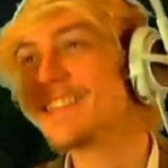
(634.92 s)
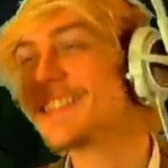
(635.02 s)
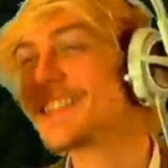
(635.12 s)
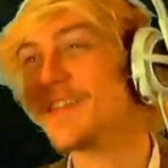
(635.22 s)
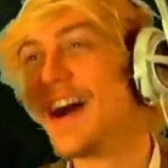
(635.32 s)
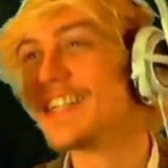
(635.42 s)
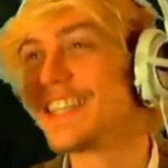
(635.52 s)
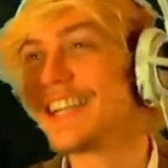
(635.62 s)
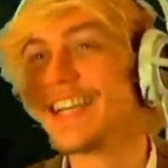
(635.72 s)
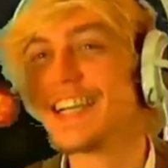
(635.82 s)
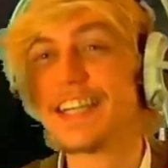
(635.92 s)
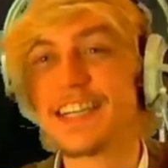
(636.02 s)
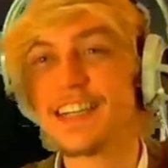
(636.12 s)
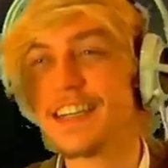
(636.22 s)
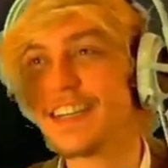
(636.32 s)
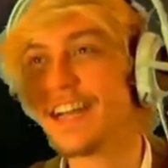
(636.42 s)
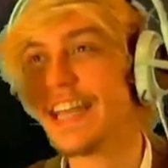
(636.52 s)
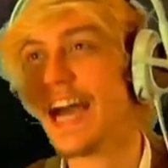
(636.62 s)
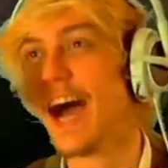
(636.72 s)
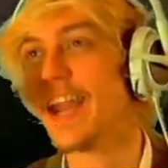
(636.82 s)
Just imagining it.
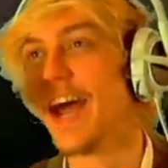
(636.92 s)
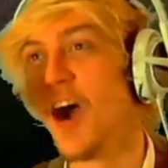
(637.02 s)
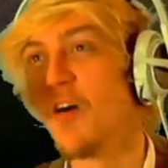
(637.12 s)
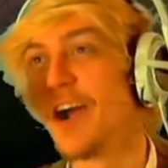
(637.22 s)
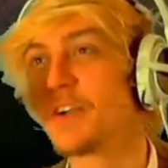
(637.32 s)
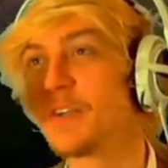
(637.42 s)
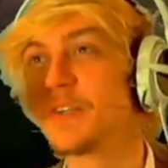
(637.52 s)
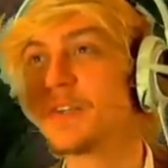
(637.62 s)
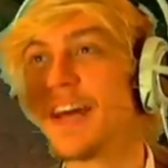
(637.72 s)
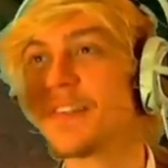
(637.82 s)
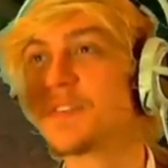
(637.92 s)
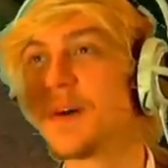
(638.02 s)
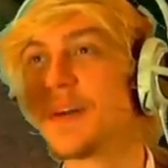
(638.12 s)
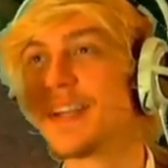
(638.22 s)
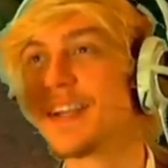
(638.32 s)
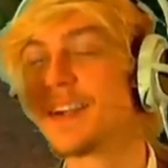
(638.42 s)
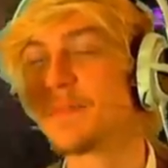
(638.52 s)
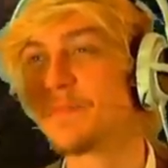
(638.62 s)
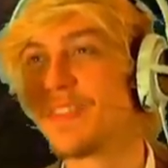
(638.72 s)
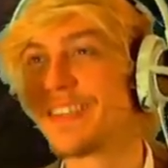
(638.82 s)
And how I could do that as well, like,
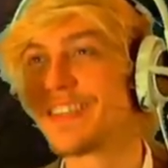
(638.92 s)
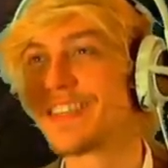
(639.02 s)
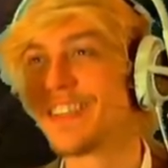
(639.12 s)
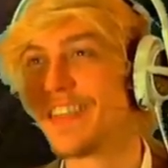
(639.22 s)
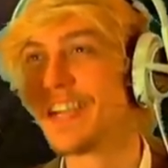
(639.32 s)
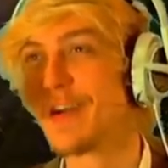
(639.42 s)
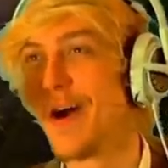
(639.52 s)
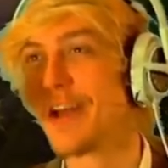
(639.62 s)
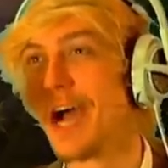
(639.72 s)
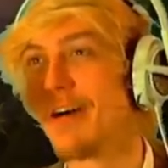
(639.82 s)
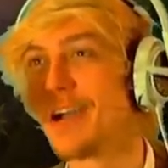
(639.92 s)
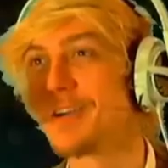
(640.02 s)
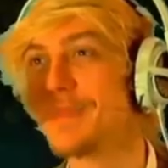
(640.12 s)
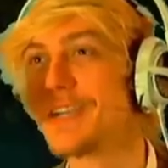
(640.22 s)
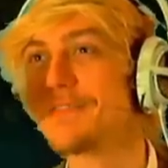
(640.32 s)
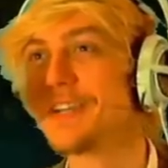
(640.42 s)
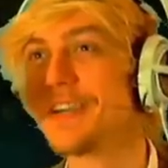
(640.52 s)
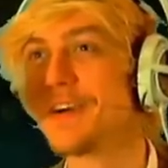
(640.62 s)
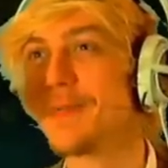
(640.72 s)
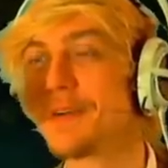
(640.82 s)
just thinking about how I could make a
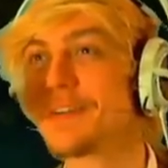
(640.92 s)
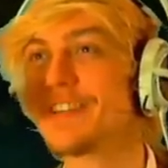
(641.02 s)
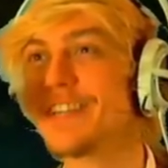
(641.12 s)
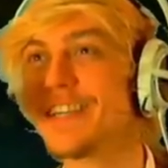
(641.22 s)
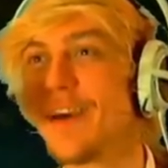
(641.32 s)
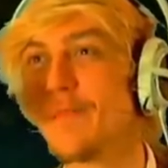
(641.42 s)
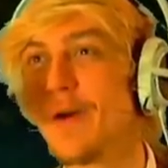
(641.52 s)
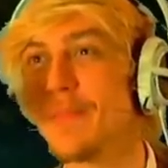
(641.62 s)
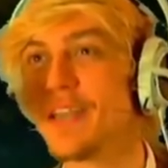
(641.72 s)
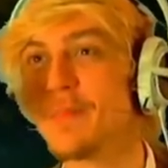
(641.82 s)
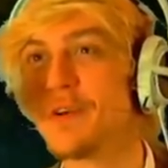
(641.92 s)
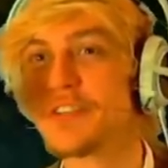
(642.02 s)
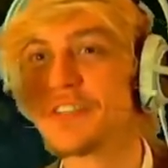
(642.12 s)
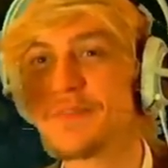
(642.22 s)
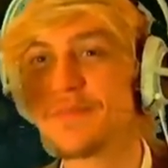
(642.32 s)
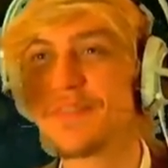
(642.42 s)
video about horse shitting and make it emotional.